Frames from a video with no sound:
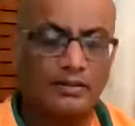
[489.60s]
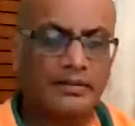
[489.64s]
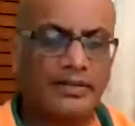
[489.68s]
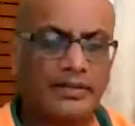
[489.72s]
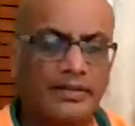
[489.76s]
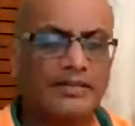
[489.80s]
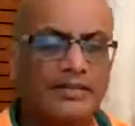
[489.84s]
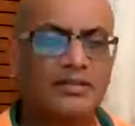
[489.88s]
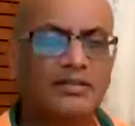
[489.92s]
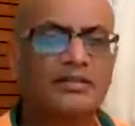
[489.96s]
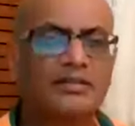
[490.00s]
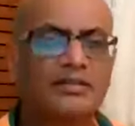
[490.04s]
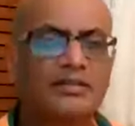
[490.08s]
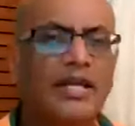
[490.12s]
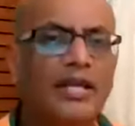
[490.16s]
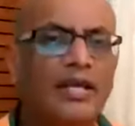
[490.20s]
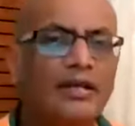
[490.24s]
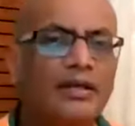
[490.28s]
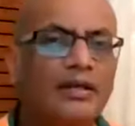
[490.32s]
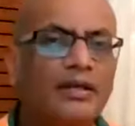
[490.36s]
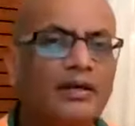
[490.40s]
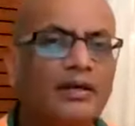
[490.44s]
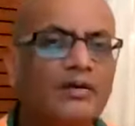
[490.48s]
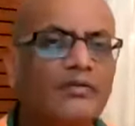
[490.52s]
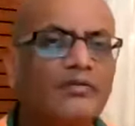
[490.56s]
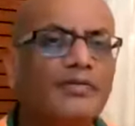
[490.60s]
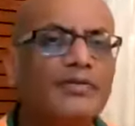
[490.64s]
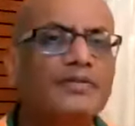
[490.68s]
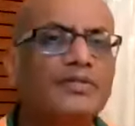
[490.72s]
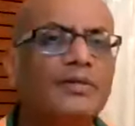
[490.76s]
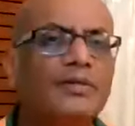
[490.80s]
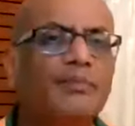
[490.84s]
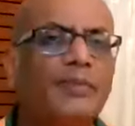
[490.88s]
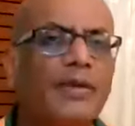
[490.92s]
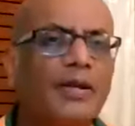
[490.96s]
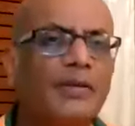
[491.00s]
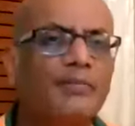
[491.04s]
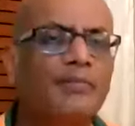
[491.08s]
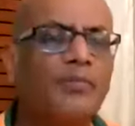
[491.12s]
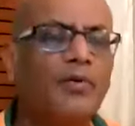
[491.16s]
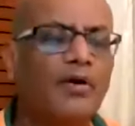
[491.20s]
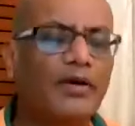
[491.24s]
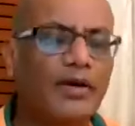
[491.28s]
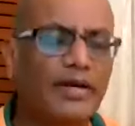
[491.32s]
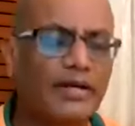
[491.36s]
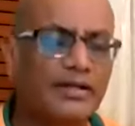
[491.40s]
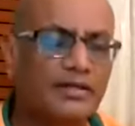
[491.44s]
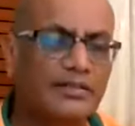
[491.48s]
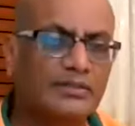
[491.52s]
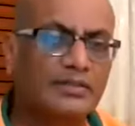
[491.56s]
That's the thing with the
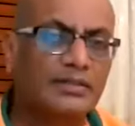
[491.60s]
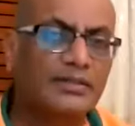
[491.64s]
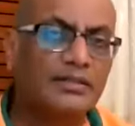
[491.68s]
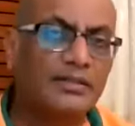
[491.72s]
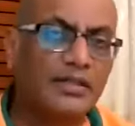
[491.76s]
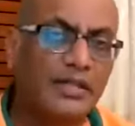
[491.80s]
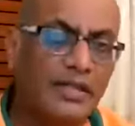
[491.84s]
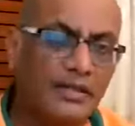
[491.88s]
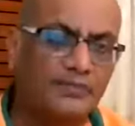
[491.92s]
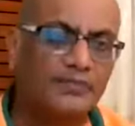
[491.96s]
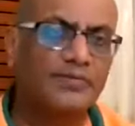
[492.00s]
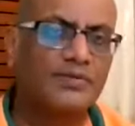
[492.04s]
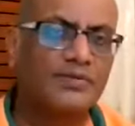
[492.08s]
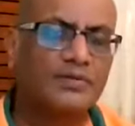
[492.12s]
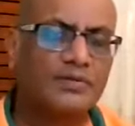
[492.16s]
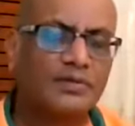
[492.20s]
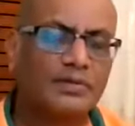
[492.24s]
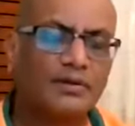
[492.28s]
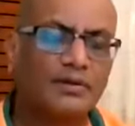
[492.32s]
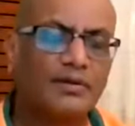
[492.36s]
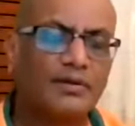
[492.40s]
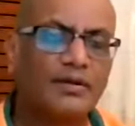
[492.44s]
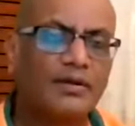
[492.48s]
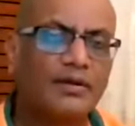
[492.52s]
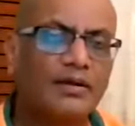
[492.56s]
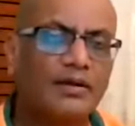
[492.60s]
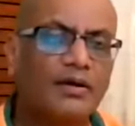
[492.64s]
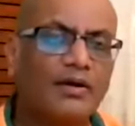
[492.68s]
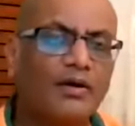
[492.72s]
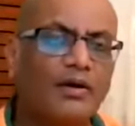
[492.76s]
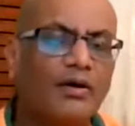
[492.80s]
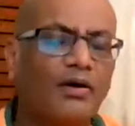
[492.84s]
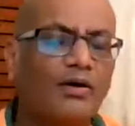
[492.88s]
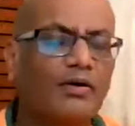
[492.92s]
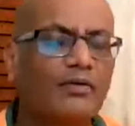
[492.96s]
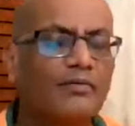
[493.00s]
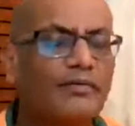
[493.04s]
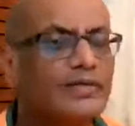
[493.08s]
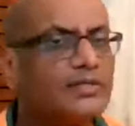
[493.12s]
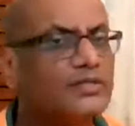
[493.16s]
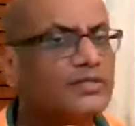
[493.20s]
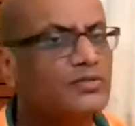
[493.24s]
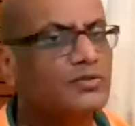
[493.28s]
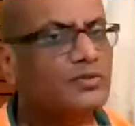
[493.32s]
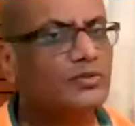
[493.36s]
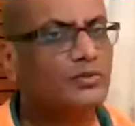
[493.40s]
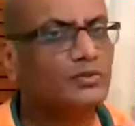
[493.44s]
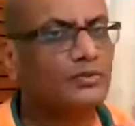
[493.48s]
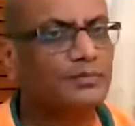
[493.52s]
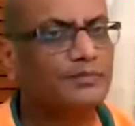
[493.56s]
pickpockets, the thieves always
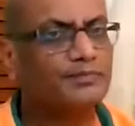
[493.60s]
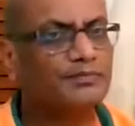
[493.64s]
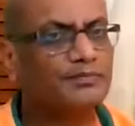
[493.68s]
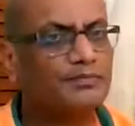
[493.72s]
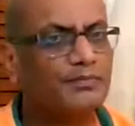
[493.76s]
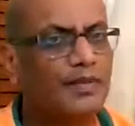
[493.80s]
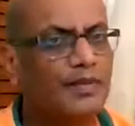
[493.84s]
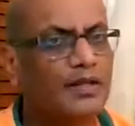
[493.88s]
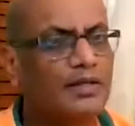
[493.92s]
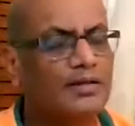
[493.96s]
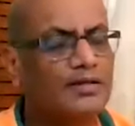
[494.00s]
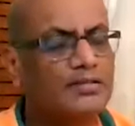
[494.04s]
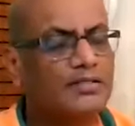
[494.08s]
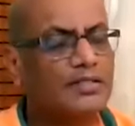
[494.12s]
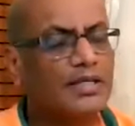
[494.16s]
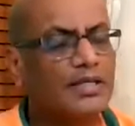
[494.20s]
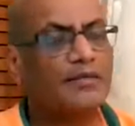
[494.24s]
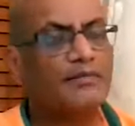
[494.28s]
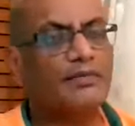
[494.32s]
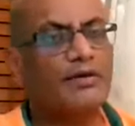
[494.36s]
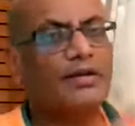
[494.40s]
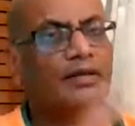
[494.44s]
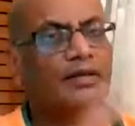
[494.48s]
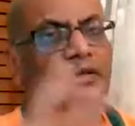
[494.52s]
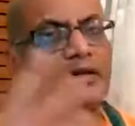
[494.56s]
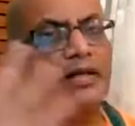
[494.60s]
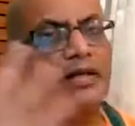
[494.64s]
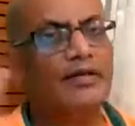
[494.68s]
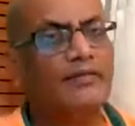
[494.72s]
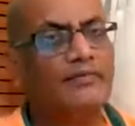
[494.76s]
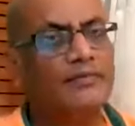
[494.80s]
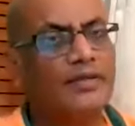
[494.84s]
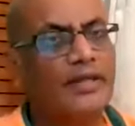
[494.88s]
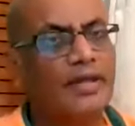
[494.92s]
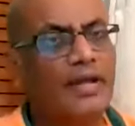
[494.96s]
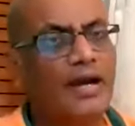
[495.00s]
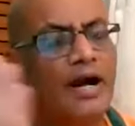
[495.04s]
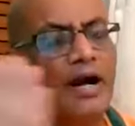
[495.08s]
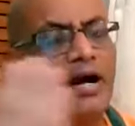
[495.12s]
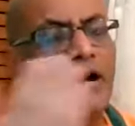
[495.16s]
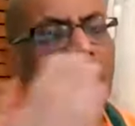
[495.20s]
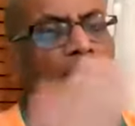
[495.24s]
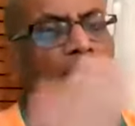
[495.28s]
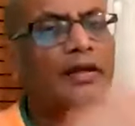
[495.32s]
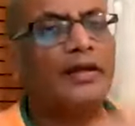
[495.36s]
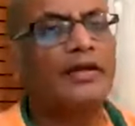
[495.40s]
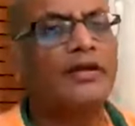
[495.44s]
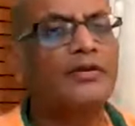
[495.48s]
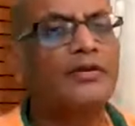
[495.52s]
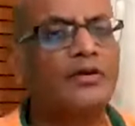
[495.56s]
do. So even if they are
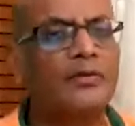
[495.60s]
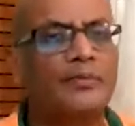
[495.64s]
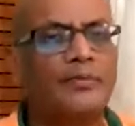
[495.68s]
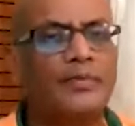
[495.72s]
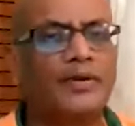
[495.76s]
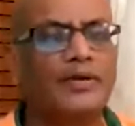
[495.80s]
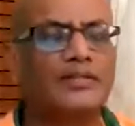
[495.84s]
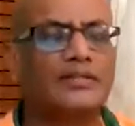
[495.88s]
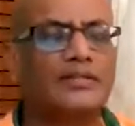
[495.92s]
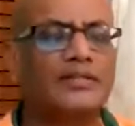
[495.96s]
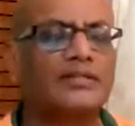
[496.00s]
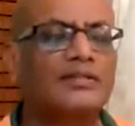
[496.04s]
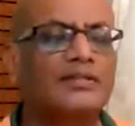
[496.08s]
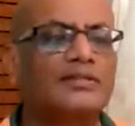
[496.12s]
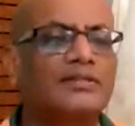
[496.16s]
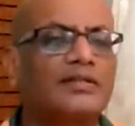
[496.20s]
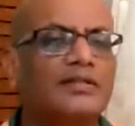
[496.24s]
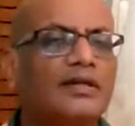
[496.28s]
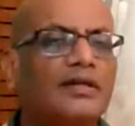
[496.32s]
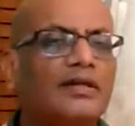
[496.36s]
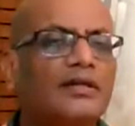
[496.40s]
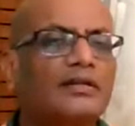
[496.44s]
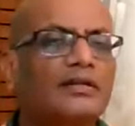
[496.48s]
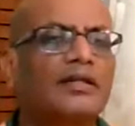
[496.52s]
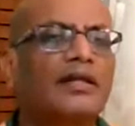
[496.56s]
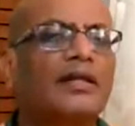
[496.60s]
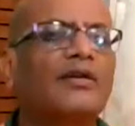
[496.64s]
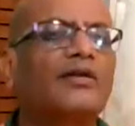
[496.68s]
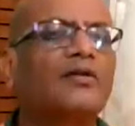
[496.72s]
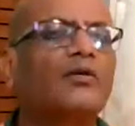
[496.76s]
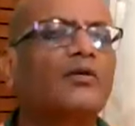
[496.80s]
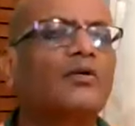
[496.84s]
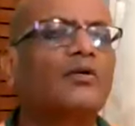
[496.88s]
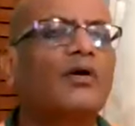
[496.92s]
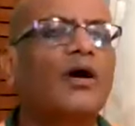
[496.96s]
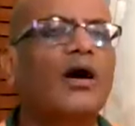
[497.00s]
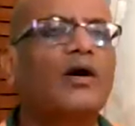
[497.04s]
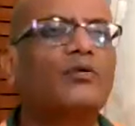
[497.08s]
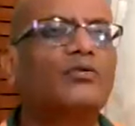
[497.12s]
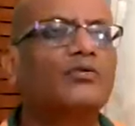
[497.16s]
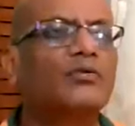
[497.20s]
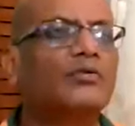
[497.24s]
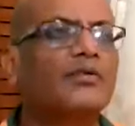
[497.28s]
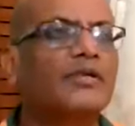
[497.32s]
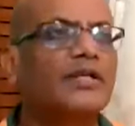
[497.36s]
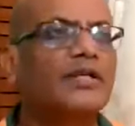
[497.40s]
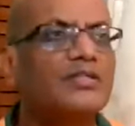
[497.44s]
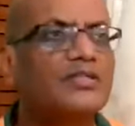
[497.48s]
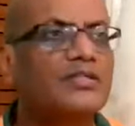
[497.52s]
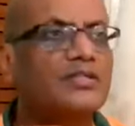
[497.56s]
in your presence, they know how to
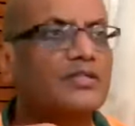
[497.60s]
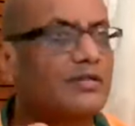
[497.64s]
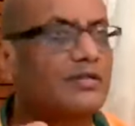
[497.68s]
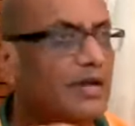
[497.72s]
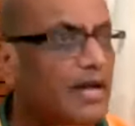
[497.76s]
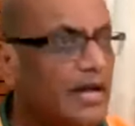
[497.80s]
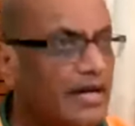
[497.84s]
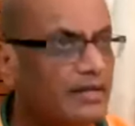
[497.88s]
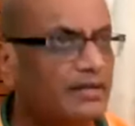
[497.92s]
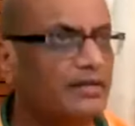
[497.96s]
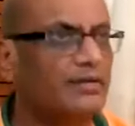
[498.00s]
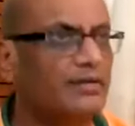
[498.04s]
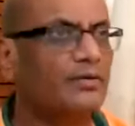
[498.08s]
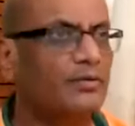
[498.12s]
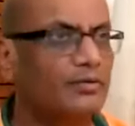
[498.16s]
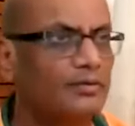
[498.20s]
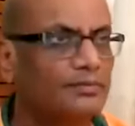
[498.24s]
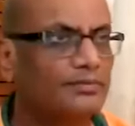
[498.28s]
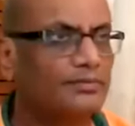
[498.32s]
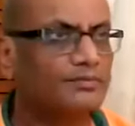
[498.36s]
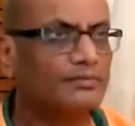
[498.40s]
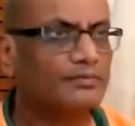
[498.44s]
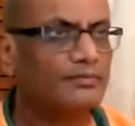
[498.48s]
distract you.